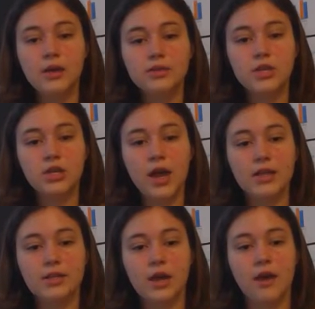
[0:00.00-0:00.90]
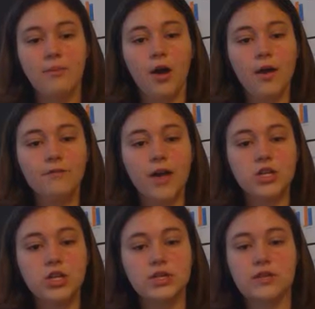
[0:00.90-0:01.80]
such as hot
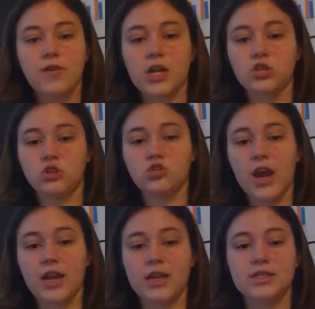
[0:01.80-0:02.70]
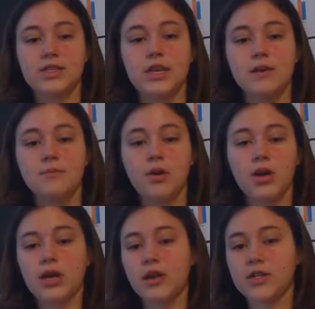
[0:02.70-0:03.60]
flashes and vaginal dryness,
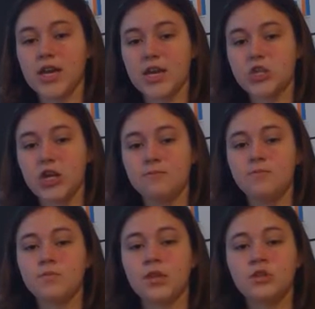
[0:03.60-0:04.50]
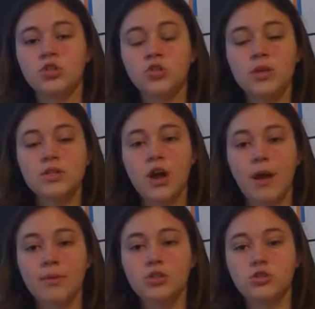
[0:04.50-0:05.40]
burning, and irritation. Due to its
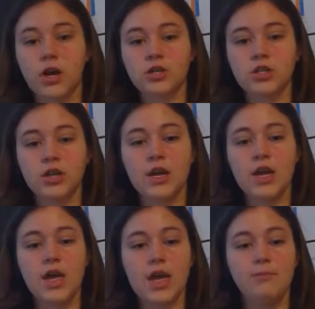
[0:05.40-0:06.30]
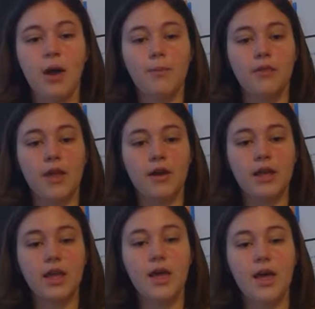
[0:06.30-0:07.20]
common structure and
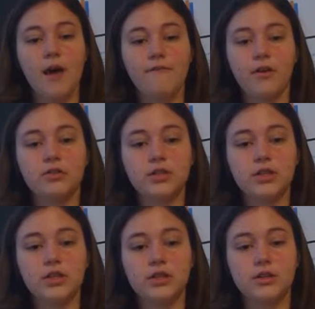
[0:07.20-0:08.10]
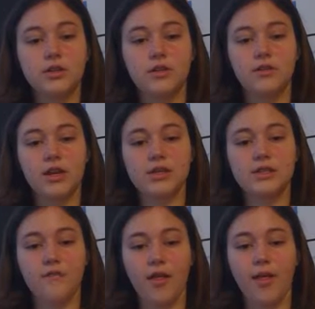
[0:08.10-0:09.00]
popularity, a filter that is
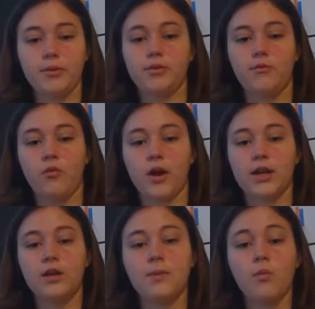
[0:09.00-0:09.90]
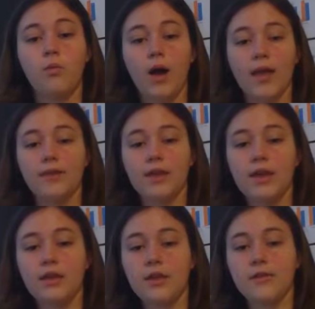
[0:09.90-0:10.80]
developed for it could be
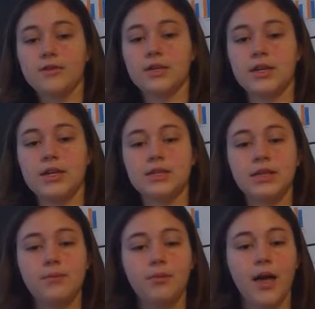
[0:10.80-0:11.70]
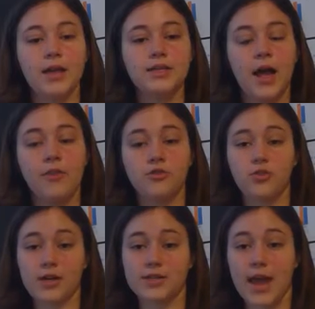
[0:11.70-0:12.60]
widely used and easily applied to other
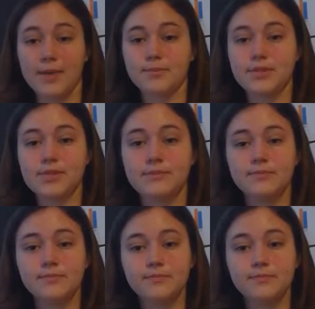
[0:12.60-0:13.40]
drug types.